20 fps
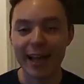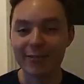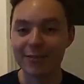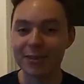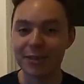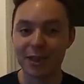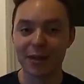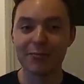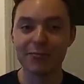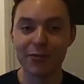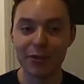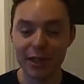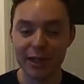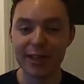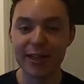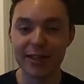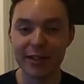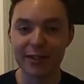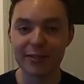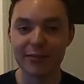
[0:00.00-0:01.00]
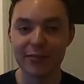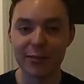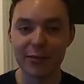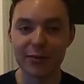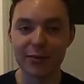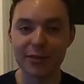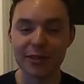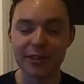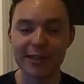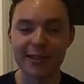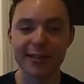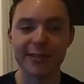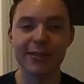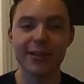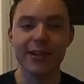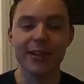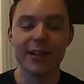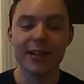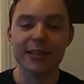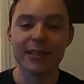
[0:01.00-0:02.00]
which I'm really looking forward to.
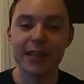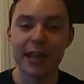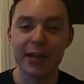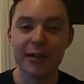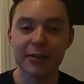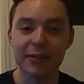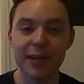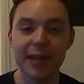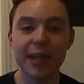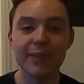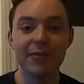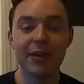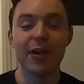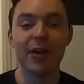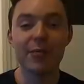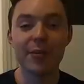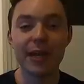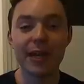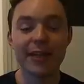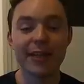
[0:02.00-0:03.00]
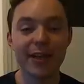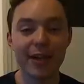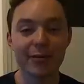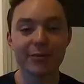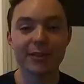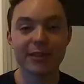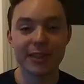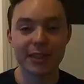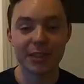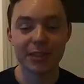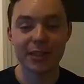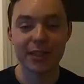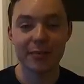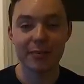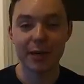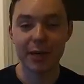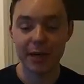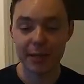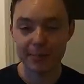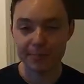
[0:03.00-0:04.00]
So leave a comment in the comment section down
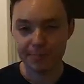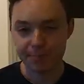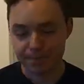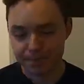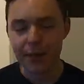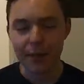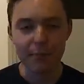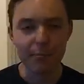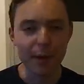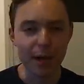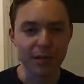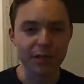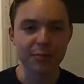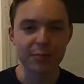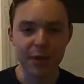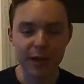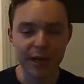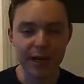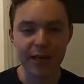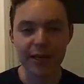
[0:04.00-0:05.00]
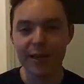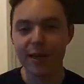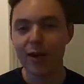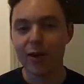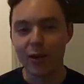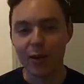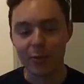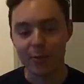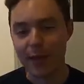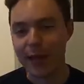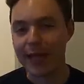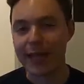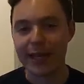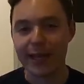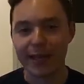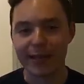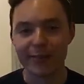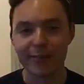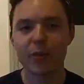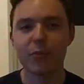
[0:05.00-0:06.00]
below. Muck spreader or
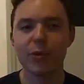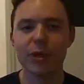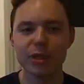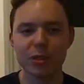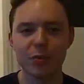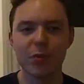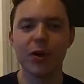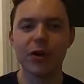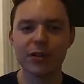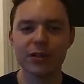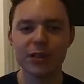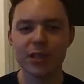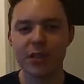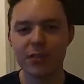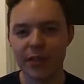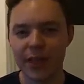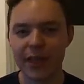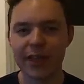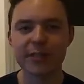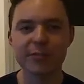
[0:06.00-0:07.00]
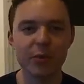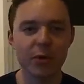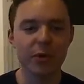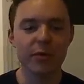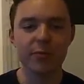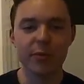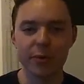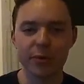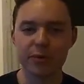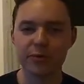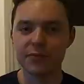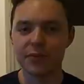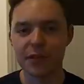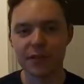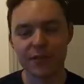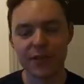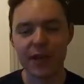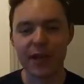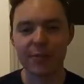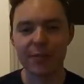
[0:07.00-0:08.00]
baler? Which one do you think is more important for
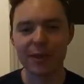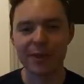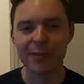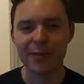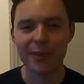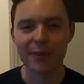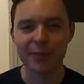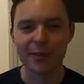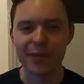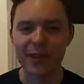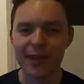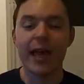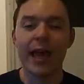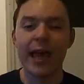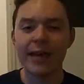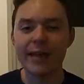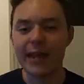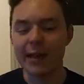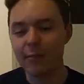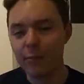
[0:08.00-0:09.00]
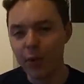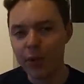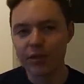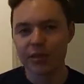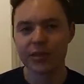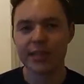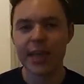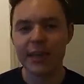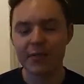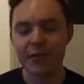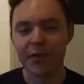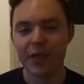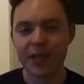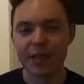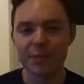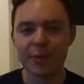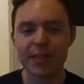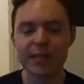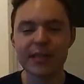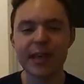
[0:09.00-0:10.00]
the farm at the moment? And then once
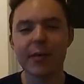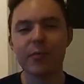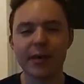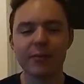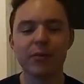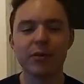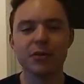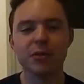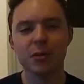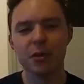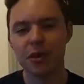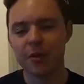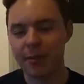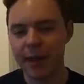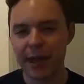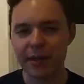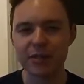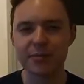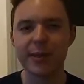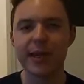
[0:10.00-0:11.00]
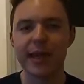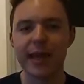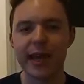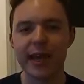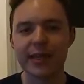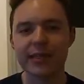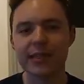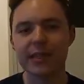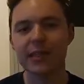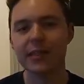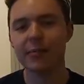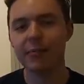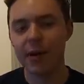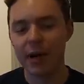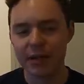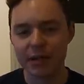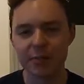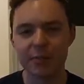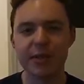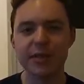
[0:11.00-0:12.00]
everything's been done, once all of the bales have been collected, the
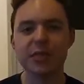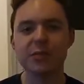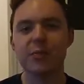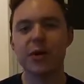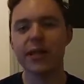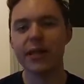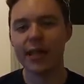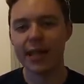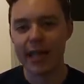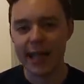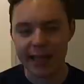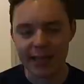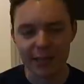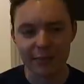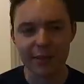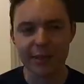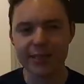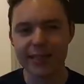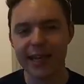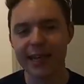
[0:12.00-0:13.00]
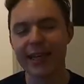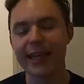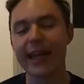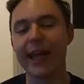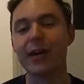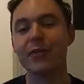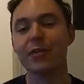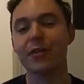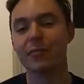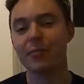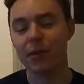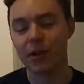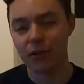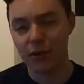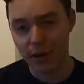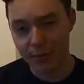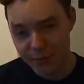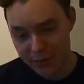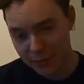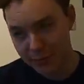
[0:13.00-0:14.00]
muck's been spread, the cattle have been taken out, the
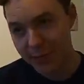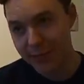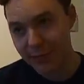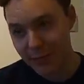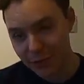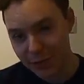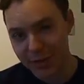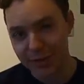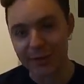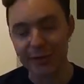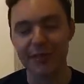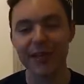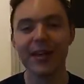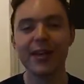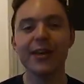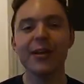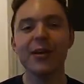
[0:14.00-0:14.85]
crops have been drilled,